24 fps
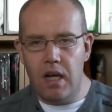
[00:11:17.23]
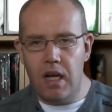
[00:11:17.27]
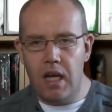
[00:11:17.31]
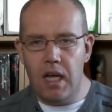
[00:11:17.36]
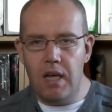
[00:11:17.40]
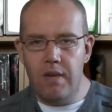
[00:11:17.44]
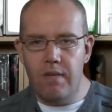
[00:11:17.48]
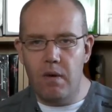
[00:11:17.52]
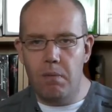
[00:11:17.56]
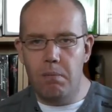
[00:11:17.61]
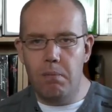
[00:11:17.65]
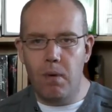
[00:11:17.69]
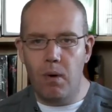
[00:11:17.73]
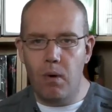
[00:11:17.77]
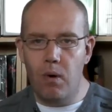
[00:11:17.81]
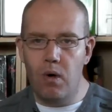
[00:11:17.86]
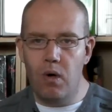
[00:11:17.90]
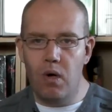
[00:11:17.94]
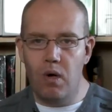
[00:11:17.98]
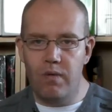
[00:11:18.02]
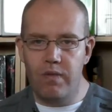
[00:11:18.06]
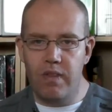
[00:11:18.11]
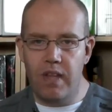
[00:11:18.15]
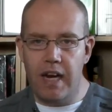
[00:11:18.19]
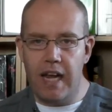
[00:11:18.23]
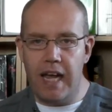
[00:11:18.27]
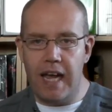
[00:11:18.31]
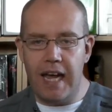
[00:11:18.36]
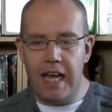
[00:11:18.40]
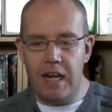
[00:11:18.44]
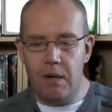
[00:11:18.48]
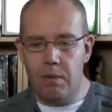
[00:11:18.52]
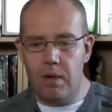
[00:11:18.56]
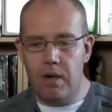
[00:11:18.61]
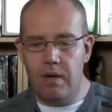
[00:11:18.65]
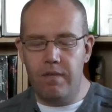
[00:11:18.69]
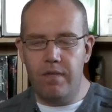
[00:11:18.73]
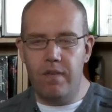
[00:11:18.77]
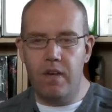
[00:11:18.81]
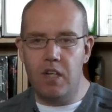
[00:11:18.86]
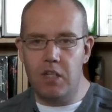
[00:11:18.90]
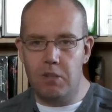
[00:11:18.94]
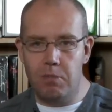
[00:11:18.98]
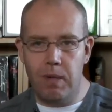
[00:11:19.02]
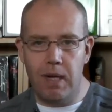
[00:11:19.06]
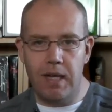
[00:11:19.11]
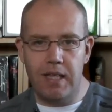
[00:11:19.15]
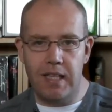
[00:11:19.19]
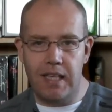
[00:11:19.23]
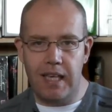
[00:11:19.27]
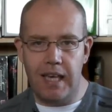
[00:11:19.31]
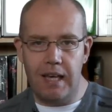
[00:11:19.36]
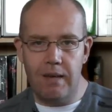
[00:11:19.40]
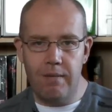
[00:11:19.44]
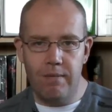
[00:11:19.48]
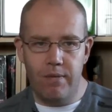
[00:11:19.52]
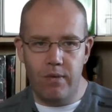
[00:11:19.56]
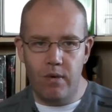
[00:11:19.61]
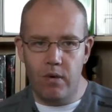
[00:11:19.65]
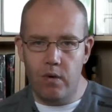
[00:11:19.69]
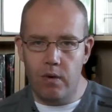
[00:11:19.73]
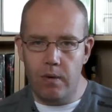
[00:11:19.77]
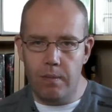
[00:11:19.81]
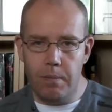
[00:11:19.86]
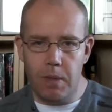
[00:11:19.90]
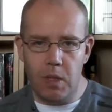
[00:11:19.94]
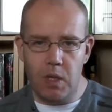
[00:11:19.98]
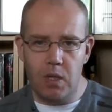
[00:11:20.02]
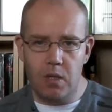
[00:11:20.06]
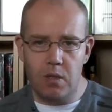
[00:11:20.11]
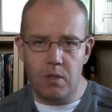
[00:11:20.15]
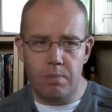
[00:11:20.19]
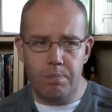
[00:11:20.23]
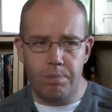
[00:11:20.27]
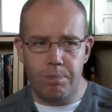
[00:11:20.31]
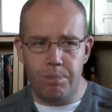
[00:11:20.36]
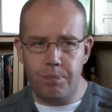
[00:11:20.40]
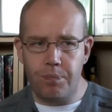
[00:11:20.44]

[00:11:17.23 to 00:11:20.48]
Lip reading: even more love than I had when I first played the game for it, because